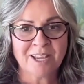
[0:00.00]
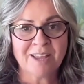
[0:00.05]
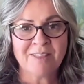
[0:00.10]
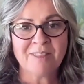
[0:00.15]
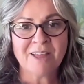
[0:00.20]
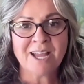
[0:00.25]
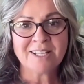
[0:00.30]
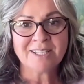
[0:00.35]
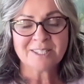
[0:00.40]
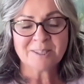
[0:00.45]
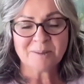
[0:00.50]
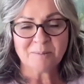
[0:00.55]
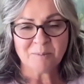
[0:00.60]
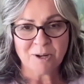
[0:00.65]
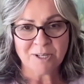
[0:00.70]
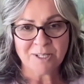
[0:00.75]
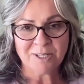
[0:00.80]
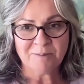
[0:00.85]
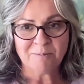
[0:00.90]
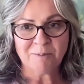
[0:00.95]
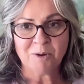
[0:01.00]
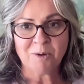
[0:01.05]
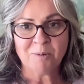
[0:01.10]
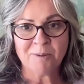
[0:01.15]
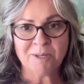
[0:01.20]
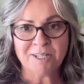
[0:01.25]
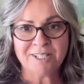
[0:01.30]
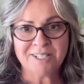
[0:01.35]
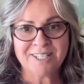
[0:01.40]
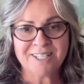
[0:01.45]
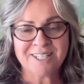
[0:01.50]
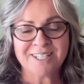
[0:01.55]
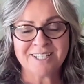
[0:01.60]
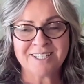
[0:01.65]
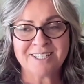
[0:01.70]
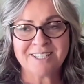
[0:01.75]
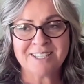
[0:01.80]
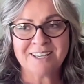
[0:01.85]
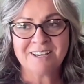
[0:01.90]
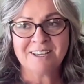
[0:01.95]
And that's the present moment. It's
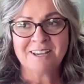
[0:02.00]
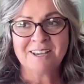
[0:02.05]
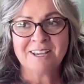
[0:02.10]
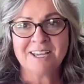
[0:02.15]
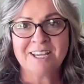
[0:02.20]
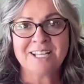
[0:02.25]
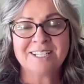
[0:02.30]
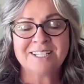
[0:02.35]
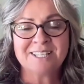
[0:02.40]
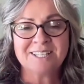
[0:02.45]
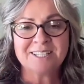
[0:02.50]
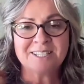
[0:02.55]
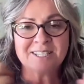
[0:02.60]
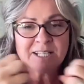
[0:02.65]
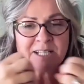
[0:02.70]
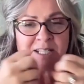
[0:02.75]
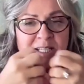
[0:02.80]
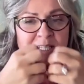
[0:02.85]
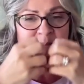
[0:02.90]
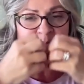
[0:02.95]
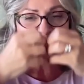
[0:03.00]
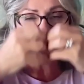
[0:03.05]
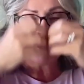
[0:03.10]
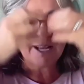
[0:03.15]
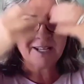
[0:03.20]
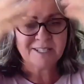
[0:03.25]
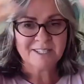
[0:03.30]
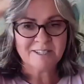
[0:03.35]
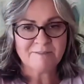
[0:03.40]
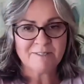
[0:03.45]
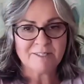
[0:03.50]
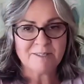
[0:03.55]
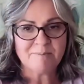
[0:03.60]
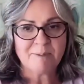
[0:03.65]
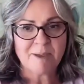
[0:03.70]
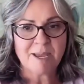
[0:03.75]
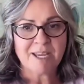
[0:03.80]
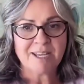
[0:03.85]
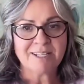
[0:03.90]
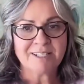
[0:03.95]
this expansive
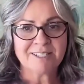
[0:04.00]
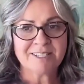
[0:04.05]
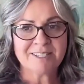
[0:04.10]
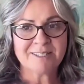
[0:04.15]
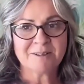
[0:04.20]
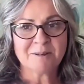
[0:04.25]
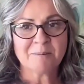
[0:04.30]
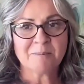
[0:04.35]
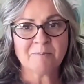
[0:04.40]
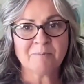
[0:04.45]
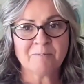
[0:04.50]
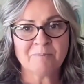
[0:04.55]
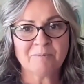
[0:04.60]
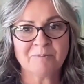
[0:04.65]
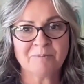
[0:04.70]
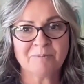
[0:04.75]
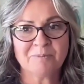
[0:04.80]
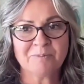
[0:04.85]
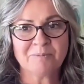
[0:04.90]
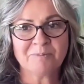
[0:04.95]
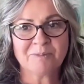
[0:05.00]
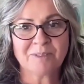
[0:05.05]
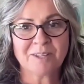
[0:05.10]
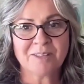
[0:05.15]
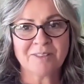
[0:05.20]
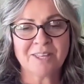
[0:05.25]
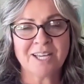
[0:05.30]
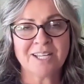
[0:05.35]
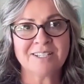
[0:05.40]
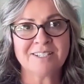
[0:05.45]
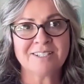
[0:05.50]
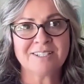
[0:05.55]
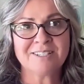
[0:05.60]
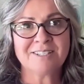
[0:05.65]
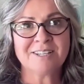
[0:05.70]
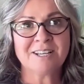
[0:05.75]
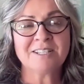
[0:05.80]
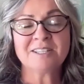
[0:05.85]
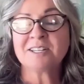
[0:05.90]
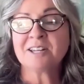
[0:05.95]
space
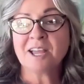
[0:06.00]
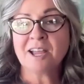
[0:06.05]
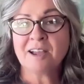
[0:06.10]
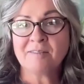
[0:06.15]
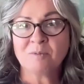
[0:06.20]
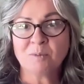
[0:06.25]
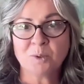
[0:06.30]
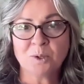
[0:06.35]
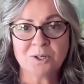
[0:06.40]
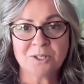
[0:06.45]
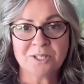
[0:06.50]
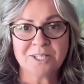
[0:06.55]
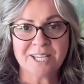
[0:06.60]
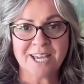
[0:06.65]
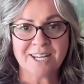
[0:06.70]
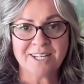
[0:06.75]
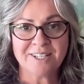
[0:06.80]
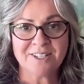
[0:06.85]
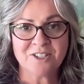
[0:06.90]
that doesn't have words yet.